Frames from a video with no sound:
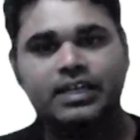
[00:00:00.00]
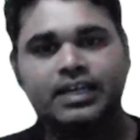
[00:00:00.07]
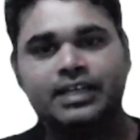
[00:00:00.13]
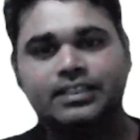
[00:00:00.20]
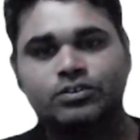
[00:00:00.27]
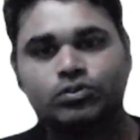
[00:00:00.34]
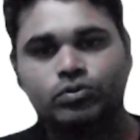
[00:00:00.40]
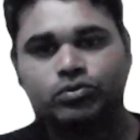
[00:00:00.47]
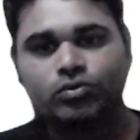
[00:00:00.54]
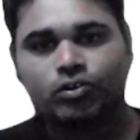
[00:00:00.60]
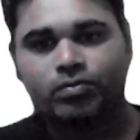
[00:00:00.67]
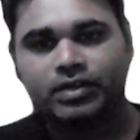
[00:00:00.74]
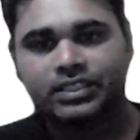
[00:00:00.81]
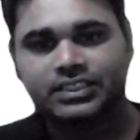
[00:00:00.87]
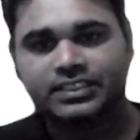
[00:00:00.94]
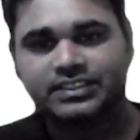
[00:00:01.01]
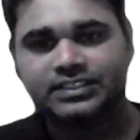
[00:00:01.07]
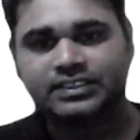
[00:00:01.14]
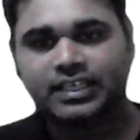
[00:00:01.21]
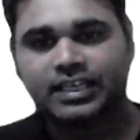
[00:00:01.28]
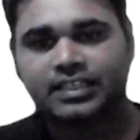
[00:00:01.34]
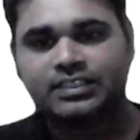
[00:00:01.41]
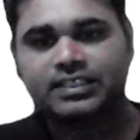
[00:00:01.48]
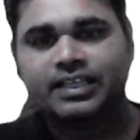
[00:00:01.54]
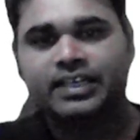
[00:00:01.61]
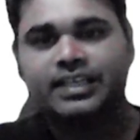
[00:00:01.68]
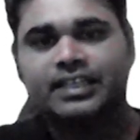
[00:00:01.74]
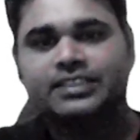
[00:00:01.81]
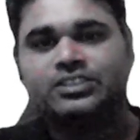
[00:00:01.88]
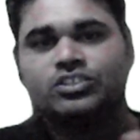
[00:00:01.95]
and two chromatins are
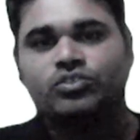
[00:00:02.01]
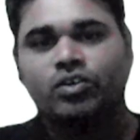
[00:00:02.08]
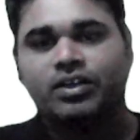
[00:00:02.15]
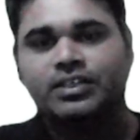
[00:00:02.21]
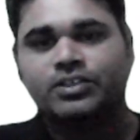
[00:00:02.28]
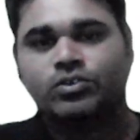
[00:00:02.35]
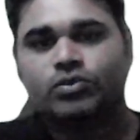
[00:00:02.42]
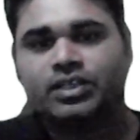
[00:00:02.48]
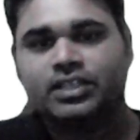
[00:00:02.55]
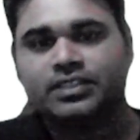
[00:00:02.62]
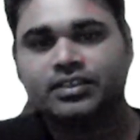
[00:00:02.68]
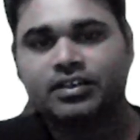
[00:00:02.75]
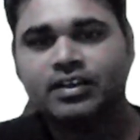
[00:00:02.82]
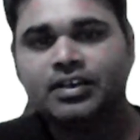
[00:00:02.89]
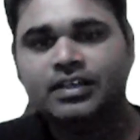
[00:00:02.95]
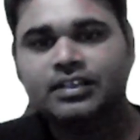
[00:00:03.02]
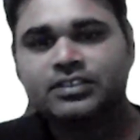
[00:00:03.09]
again joined together.